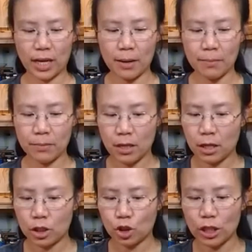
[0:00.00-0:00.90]
Okay?
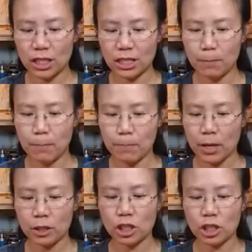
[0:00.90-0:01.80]
Just
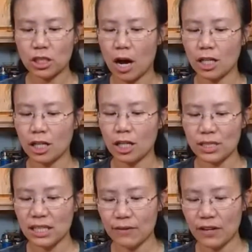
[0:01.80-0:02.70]

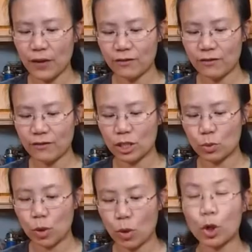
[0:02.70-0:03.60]
175 degrees
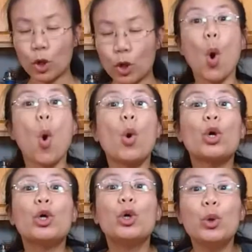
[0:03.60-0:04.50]
water
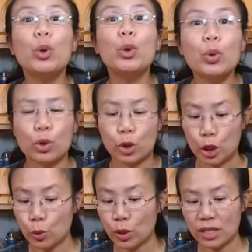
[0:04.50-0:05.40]
or cooler.
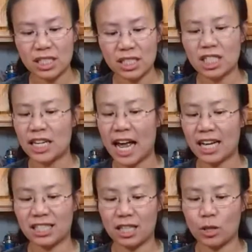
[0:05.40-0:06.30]
This is an
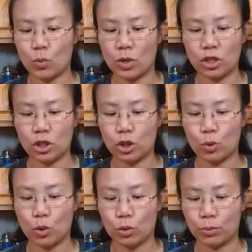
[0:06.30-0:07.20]
excellent one to do
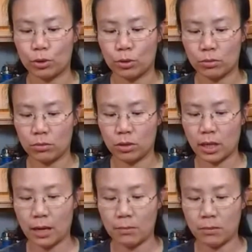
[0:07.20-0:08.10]
cold brew.
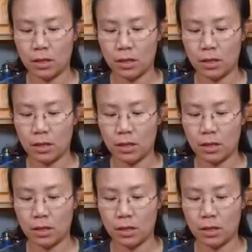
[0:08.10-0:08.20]
Okay?